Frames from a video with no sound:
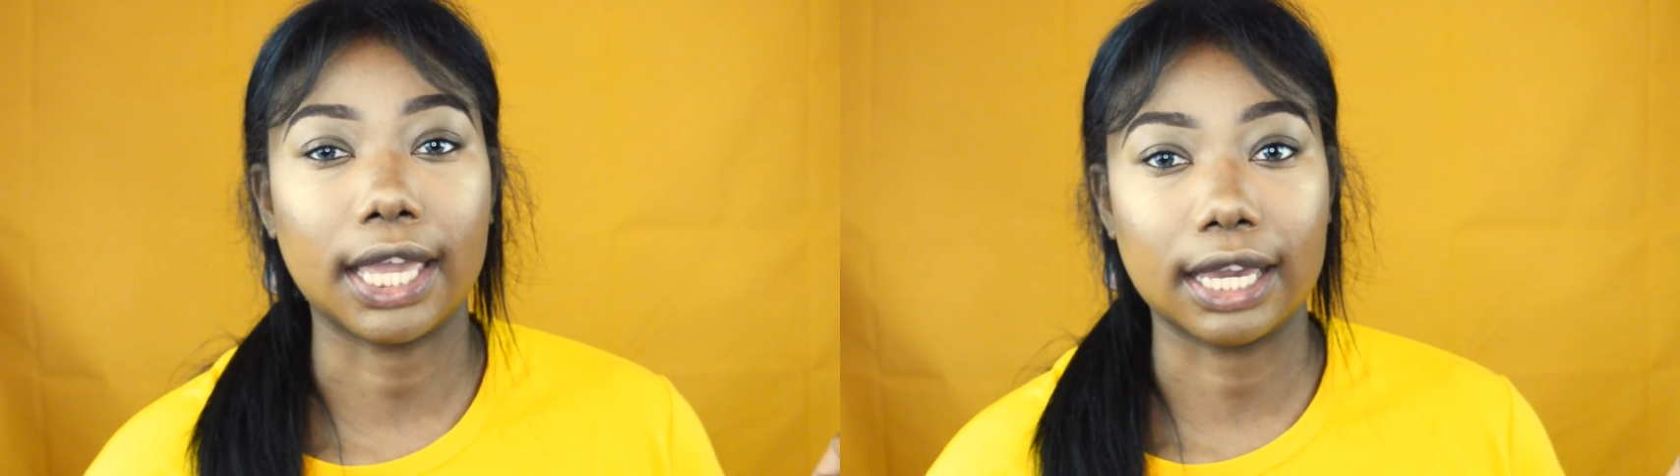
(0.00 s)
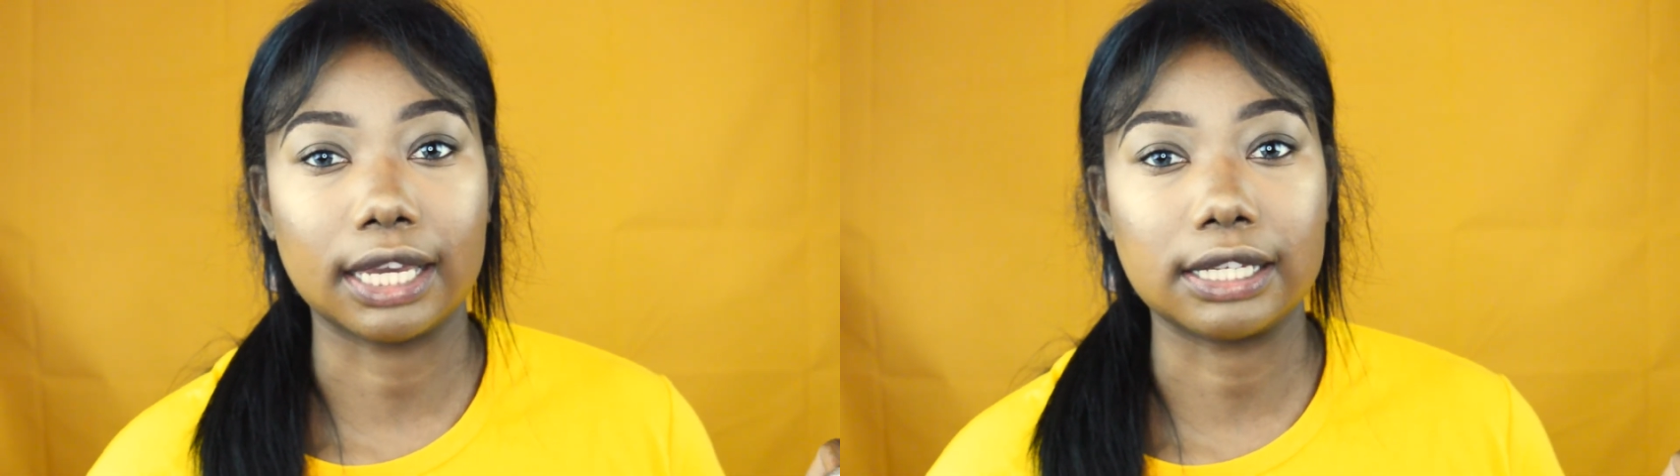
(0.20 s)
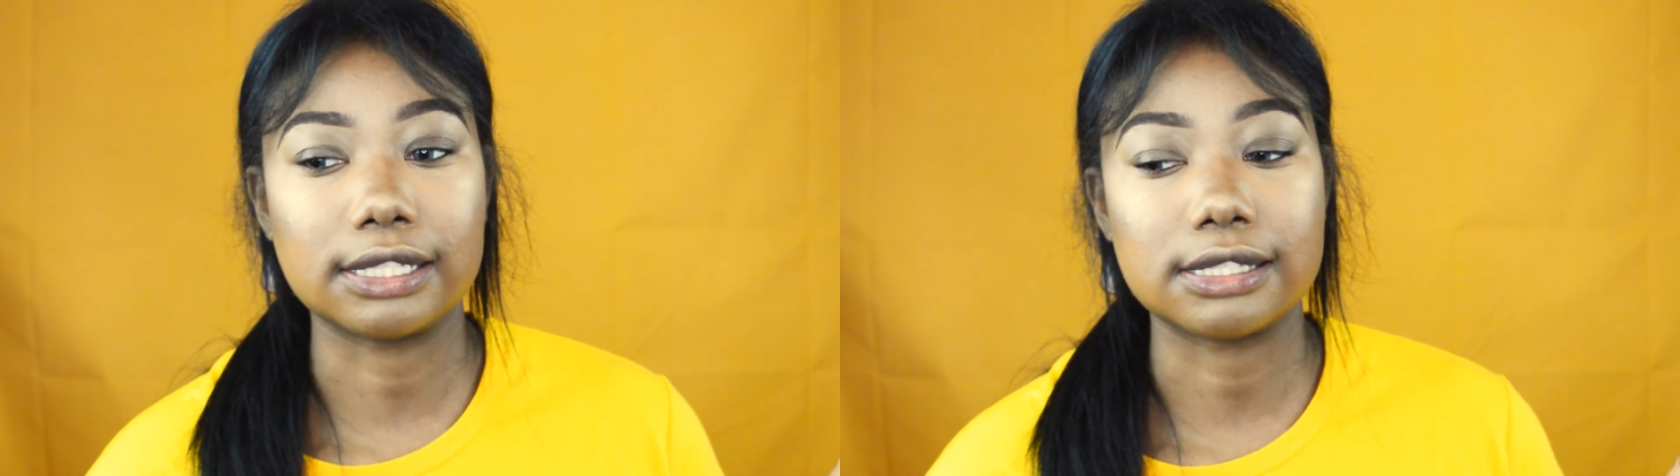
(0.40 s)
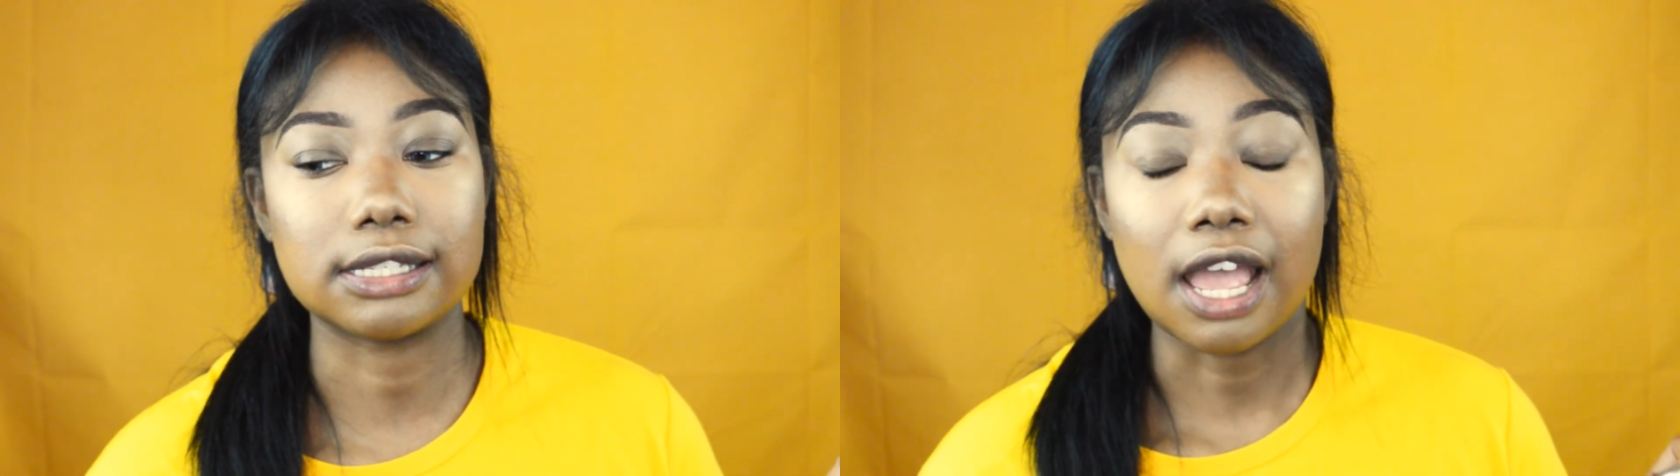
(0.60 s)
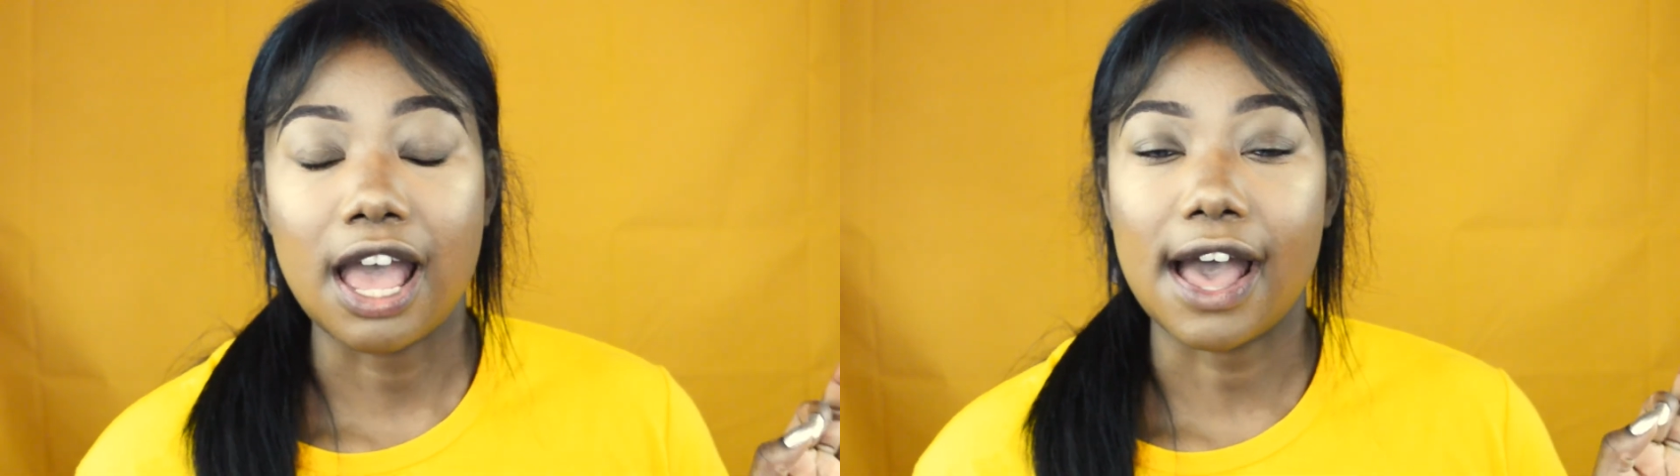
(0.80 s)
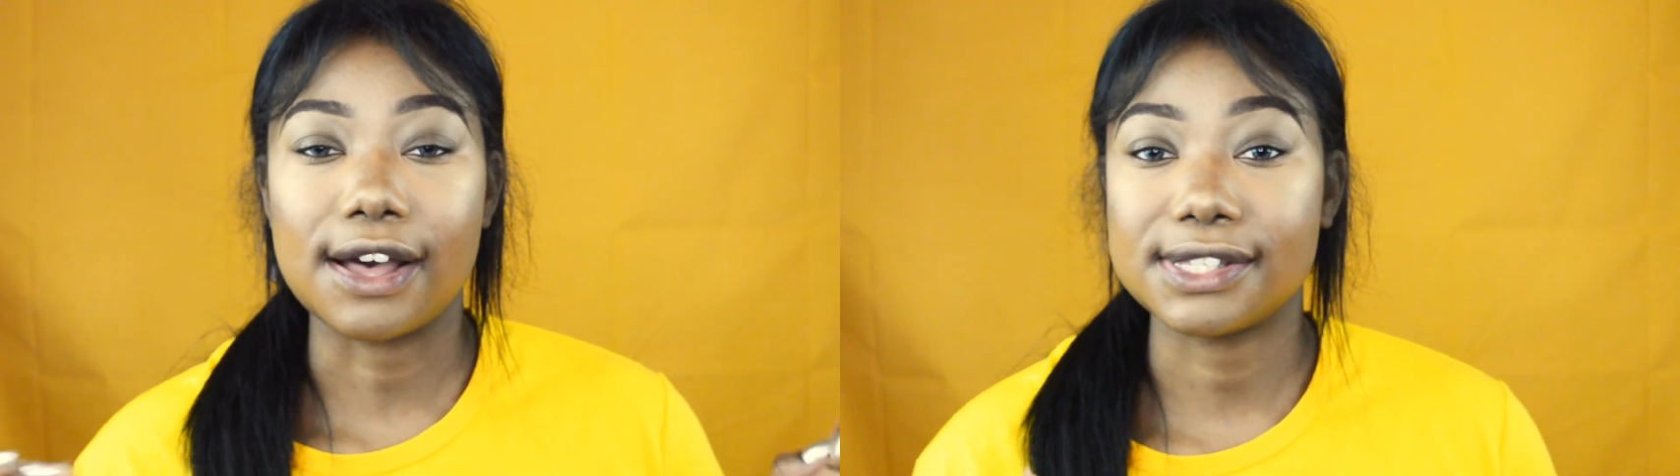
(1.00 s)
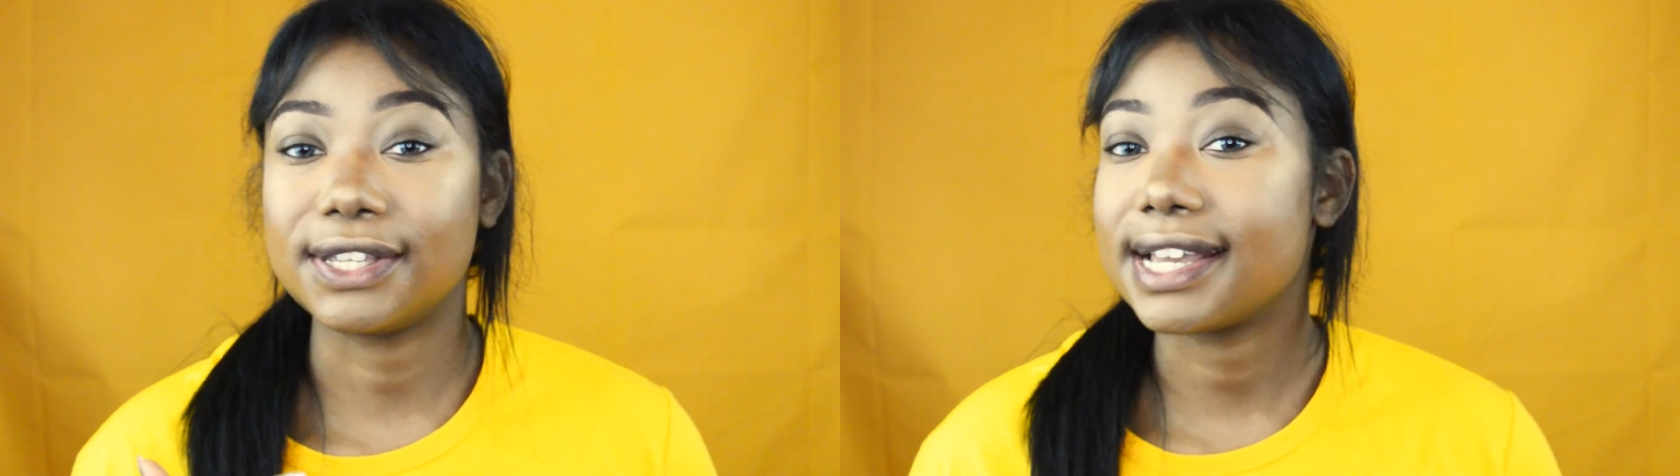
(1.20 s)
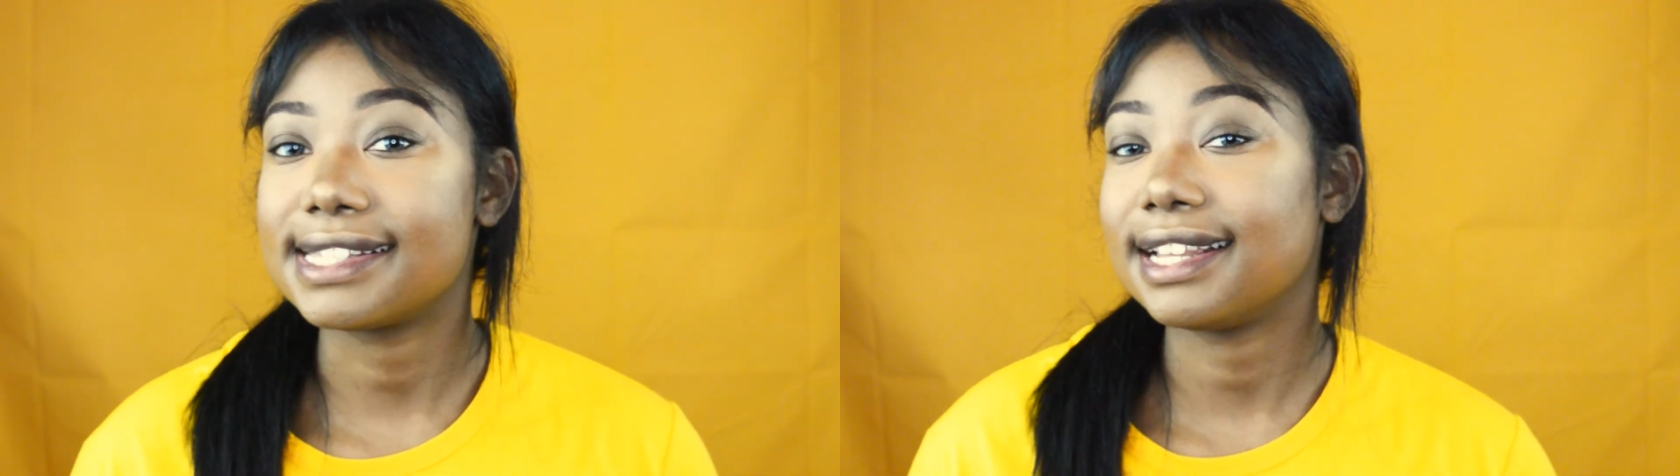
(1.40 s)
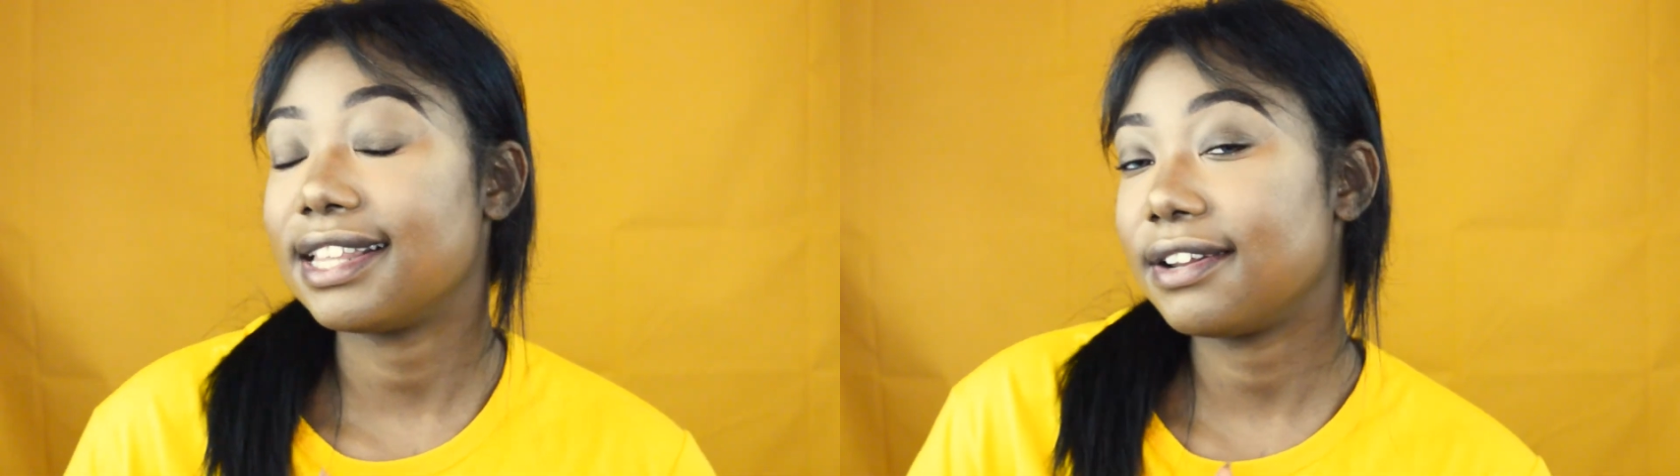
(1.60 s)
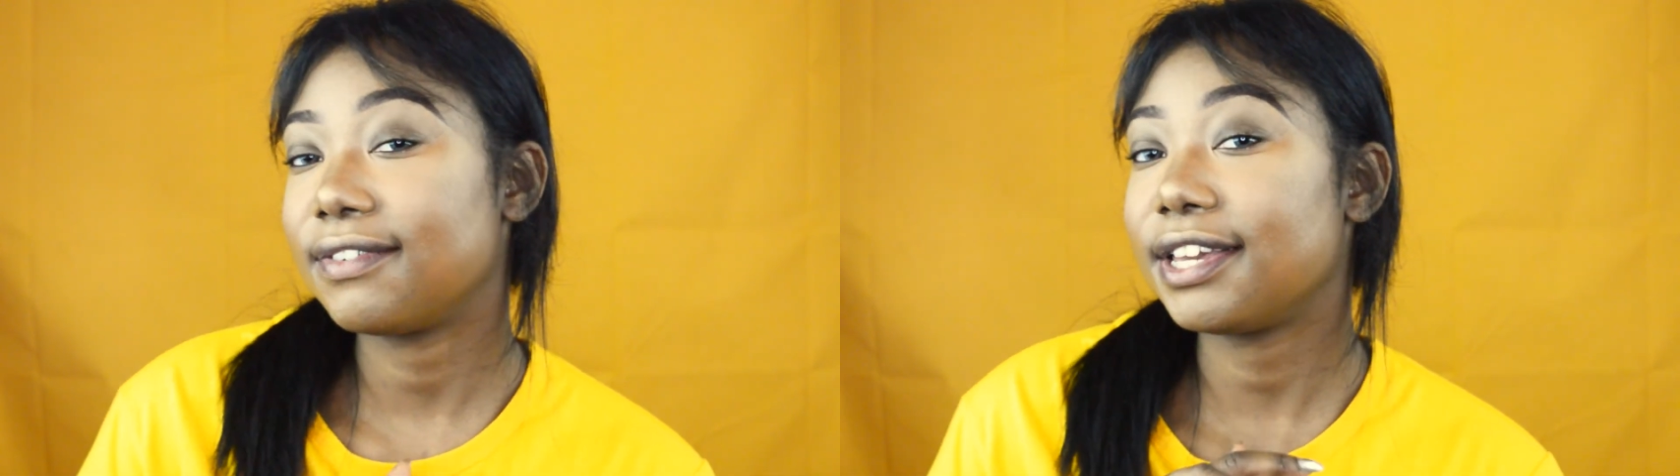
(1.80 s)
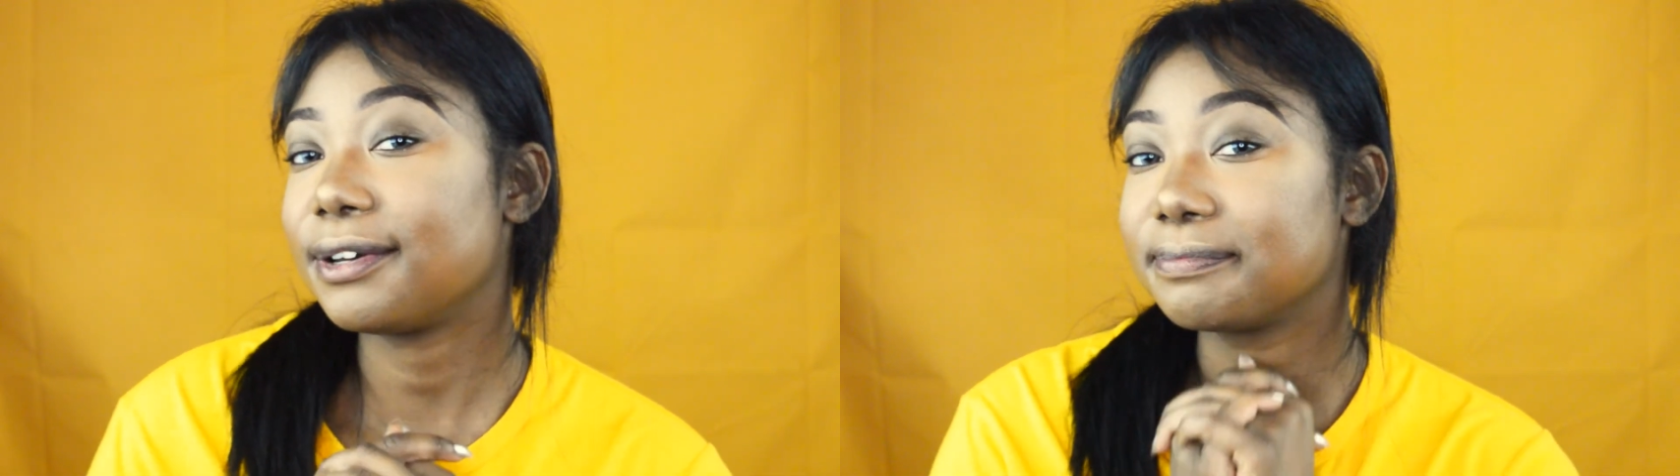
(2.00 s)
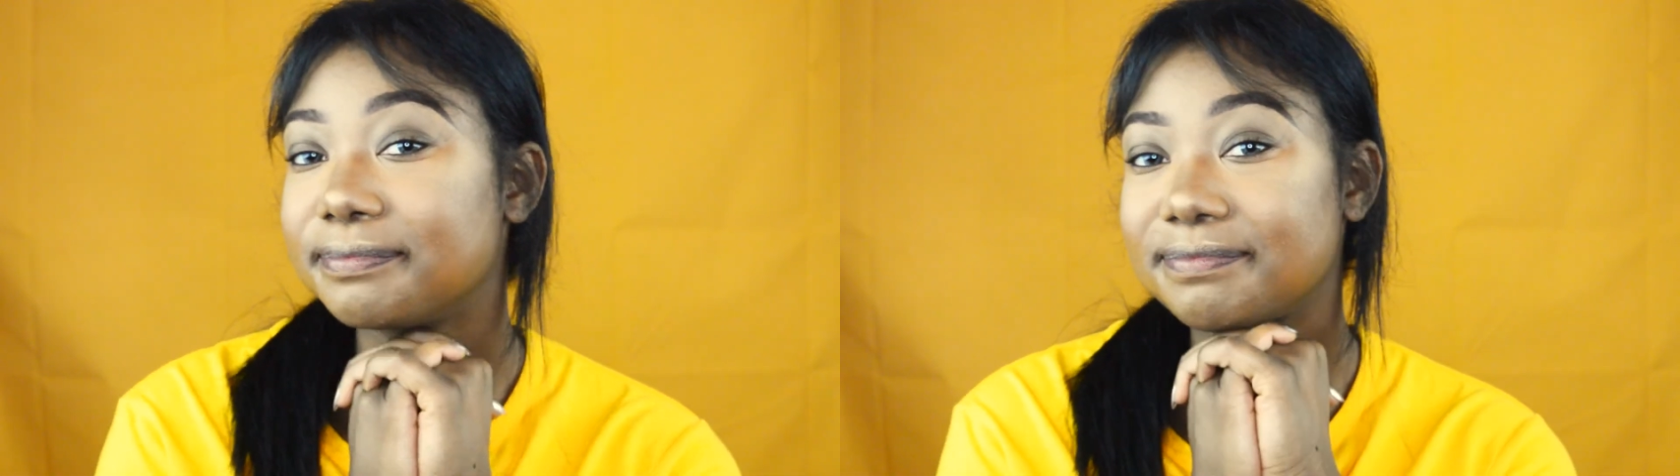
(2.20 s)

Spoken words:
and I'll see you guys in a later video.